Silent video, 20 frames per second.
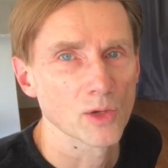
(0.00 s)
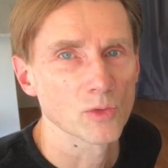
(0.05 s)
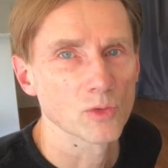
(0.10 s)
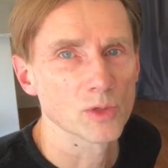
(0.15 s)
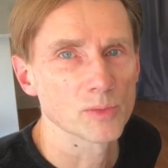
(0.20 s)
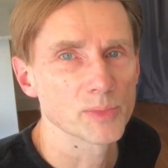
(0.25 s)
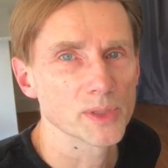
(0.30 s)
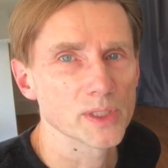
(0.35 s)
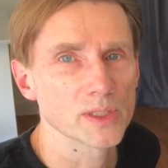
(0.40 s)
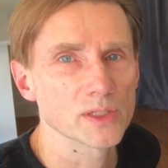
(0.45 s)

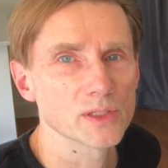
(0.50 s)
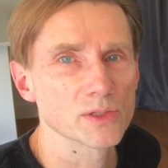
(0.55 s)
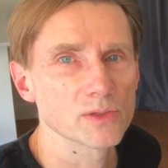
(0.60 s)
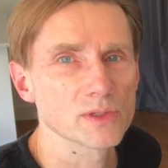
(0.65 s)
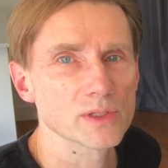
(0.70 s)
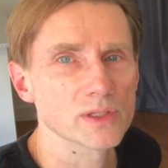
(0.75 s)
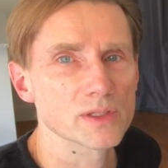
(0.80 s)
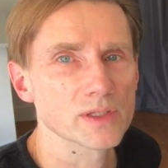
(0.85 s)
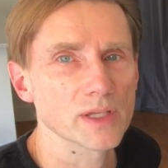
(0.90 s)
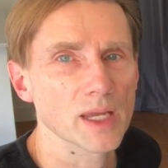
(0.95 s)
would be to do
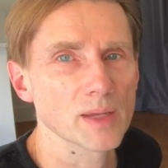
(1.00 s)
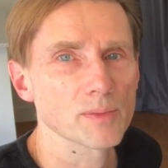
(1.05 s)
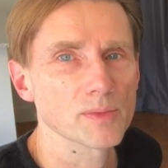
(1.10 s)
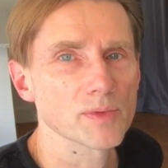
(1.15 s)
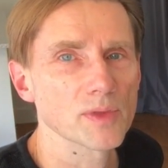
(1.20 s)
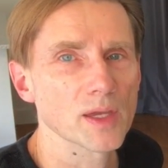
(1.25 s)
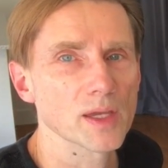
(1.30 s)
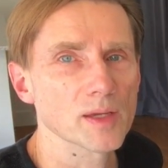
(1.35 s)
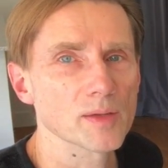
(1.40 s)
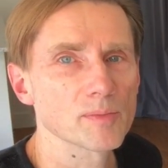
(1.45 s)
the same
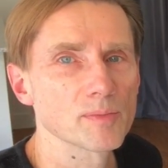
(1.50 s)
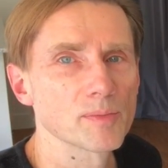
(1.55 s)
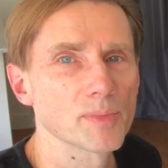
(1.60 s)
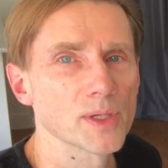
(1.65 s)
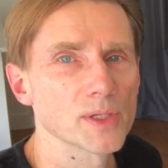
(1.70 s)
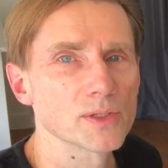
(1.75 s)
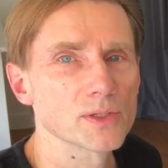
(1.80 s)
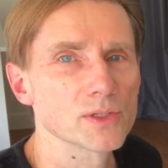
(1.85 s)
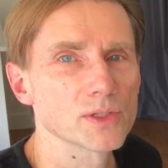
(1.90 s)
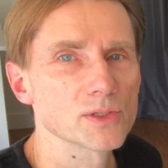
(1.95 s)
thing,
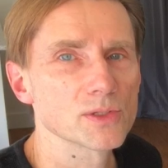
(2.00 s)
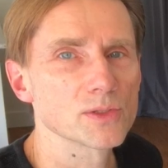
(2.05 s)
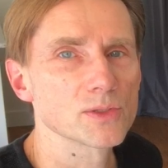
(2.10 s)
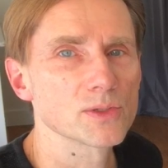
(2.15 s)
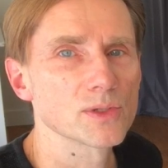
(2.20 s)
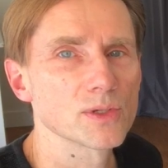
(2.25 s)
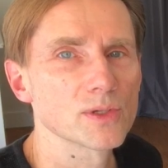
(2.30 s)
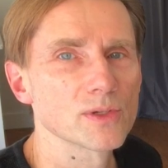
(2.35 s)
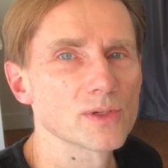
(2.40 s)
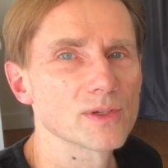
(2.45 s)
but
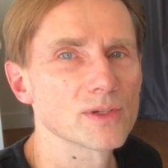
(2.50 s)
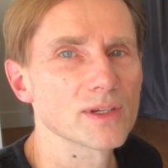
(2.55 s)
do